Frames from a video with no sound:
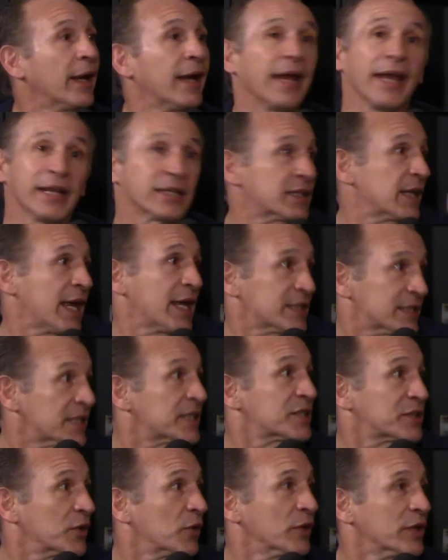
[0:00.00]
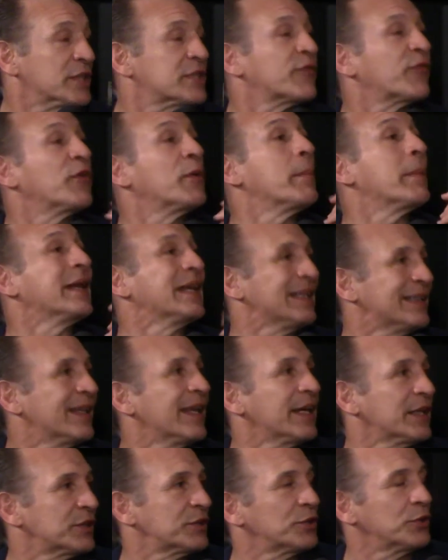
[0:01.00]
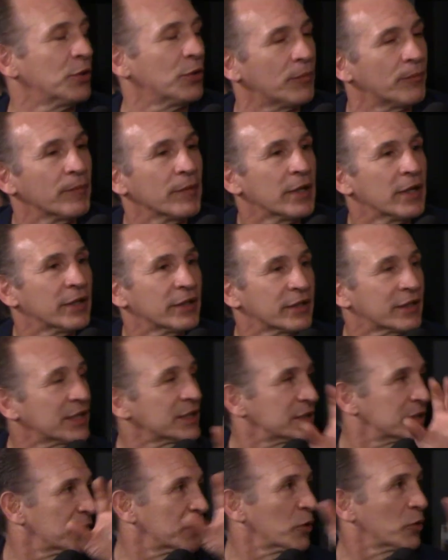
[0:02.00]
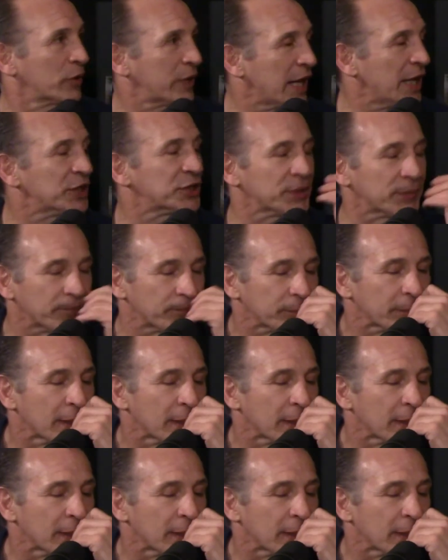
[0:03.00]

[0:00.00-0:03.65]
as it still is for many things, because of the location.